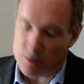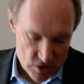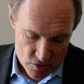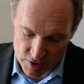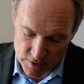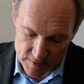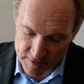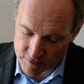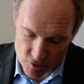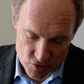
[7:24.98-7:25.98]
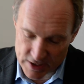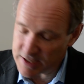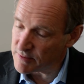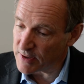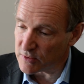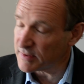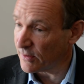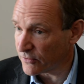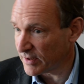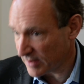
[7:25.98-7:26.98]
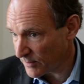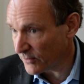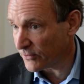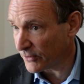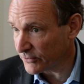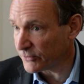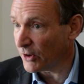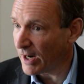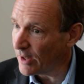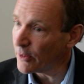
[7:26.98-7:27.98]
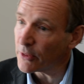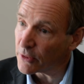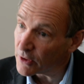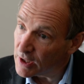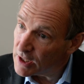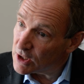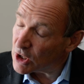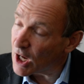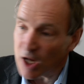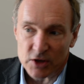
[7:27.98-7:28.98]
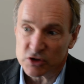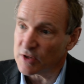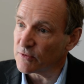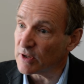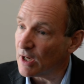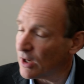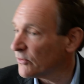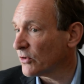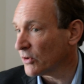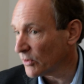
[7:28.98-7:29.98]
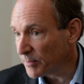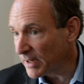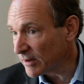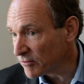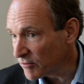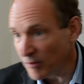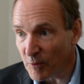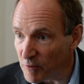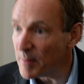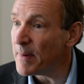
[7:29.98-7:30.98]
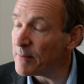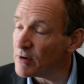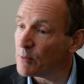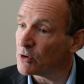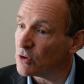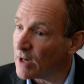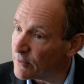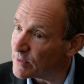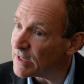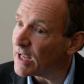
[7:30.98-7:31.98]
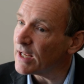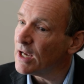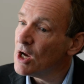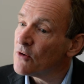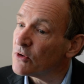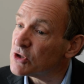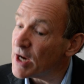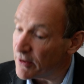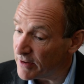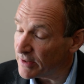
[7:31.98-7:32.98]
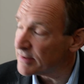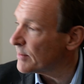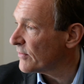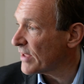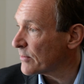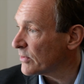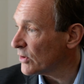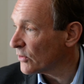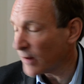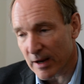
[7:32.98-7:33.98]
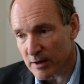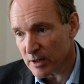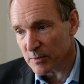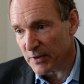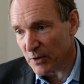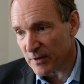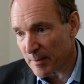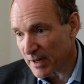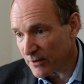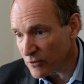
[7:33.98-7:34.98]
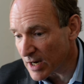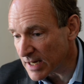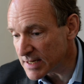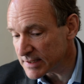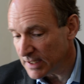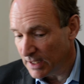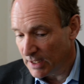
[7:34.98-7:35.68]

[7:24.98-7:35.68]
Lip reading: You can use your data about yourself, for example, for health, just for remembering what your life was like, for sharing some of that with your family and friends.